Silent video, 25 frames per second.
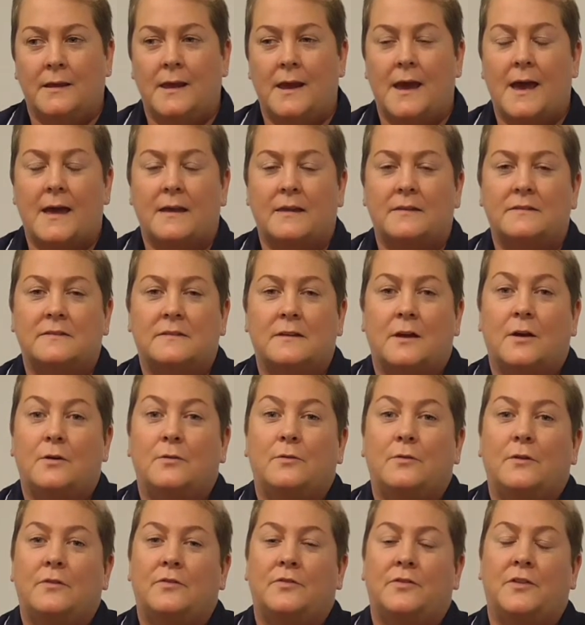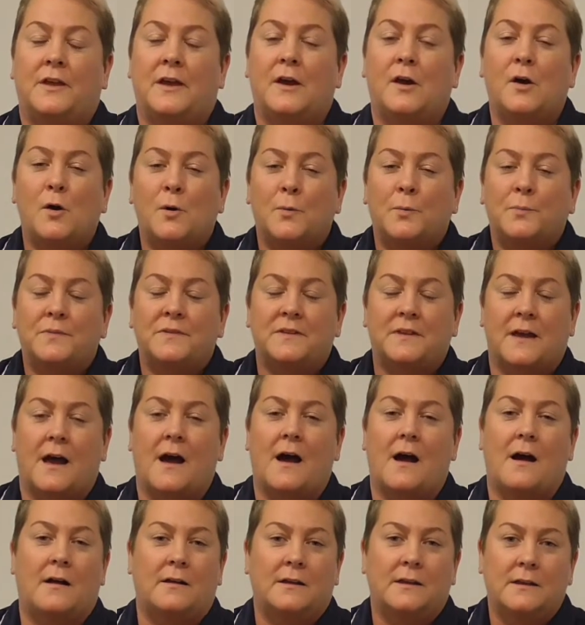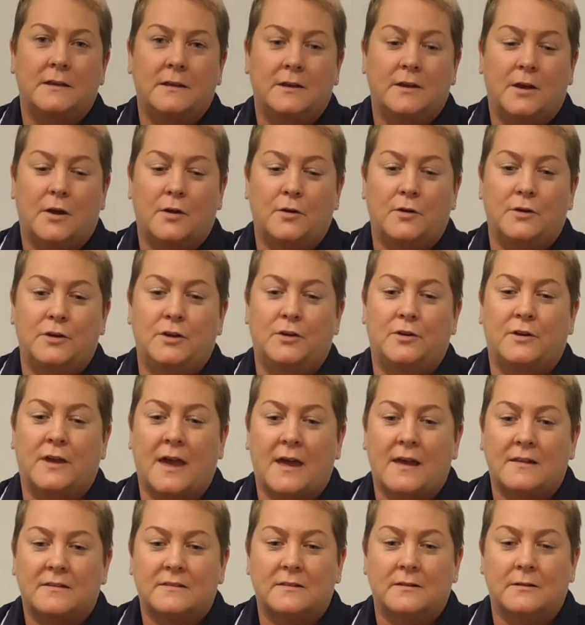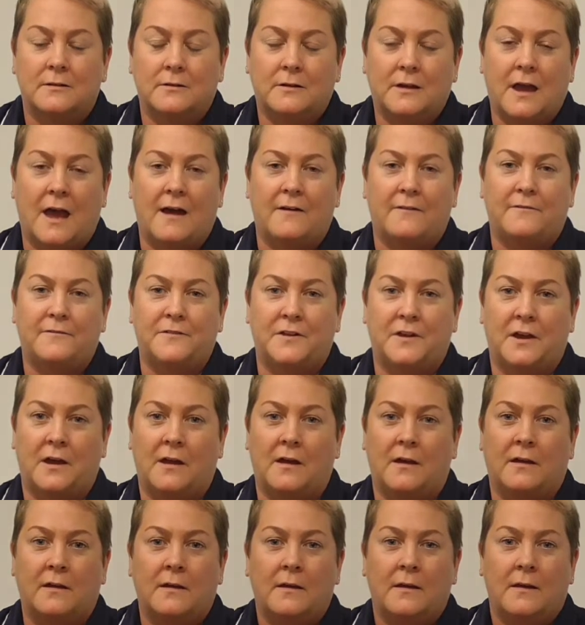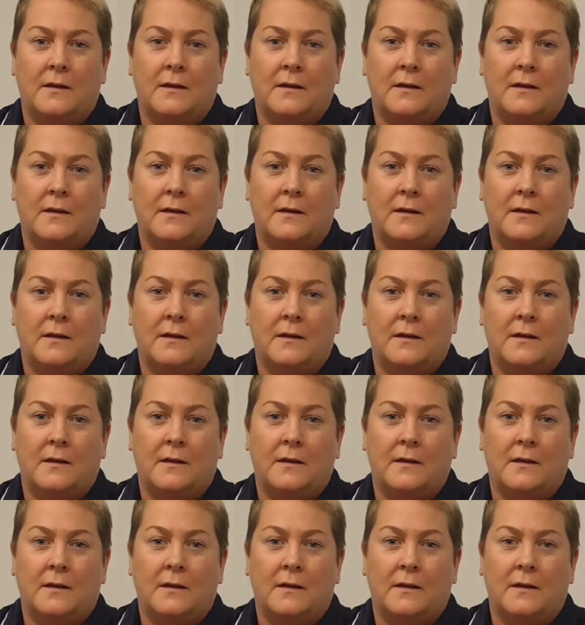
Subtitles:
Yeah, so the ups are, you get to look after